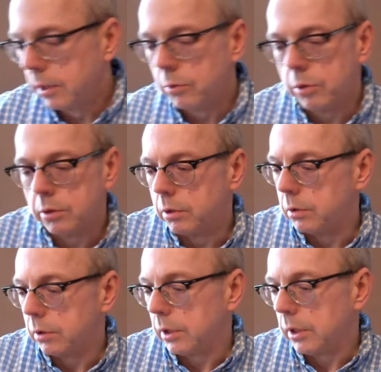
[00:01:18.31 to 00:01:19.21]

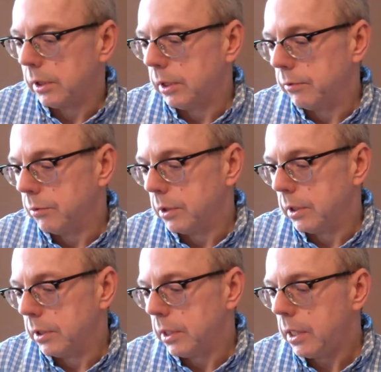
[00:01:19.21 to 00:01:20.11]
we'll give
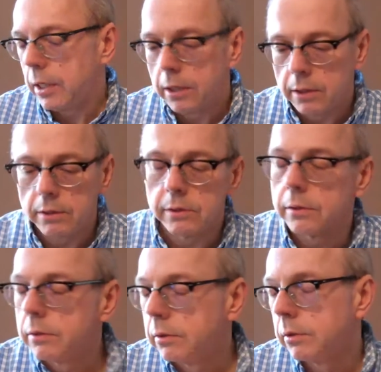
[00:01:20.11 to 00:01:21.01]
one there,
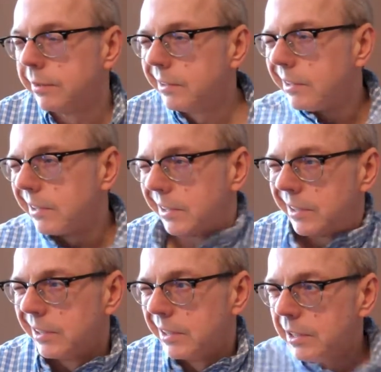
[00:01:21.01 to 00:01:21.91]

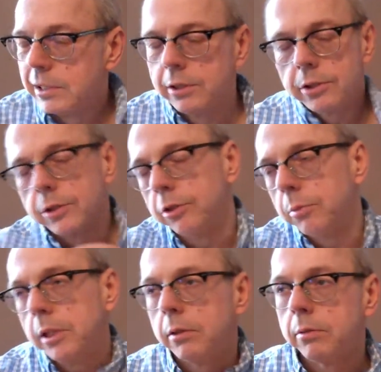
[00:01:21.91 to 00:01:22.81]
excuse
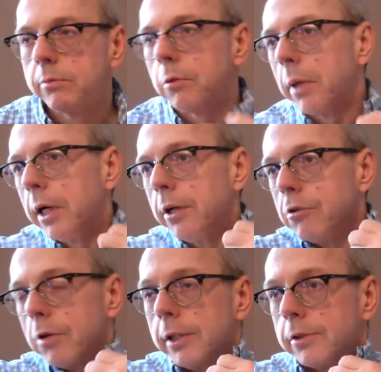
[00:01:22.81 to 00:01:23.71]
me for my
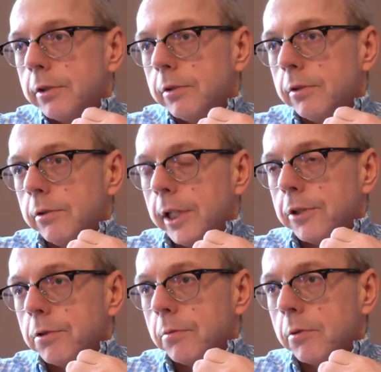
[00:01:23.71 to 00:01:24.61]
undressed
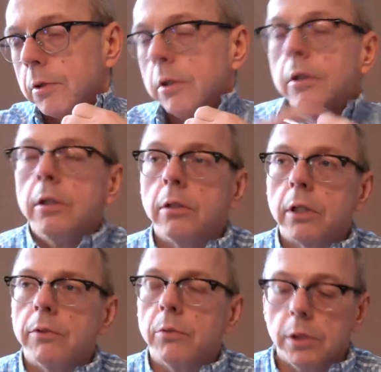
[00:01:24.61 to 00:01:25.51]
nature.
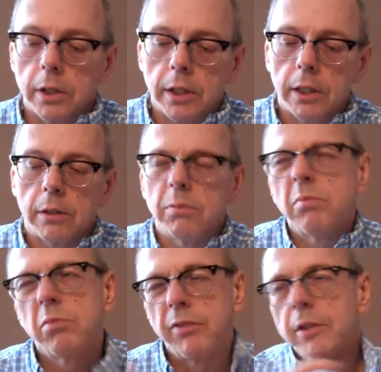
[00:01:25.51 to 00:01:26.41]
Give one there,
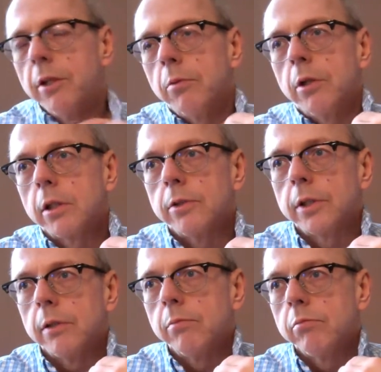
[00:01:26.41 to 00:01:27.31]
give another one, because
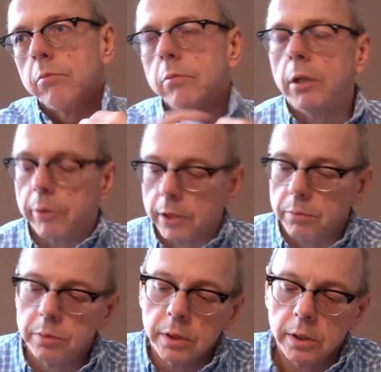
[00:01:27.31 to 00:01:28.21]
that, there we go.
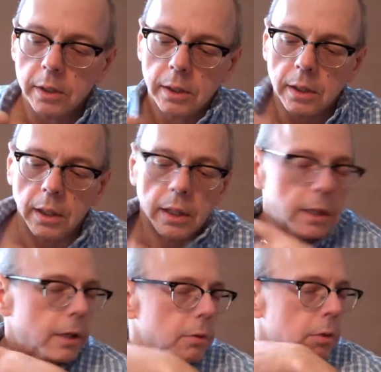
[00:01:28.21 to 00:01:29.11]
And
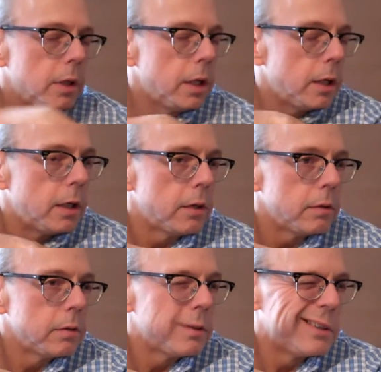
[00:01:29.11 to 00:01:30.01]
another one there,
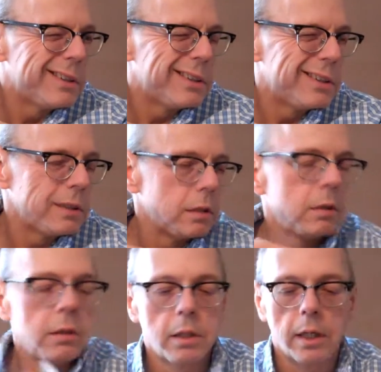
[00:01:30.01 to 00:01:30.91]

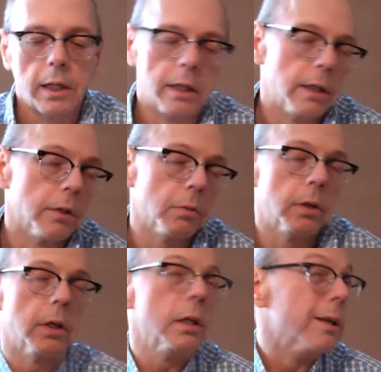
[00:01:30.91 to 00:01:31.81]
and another one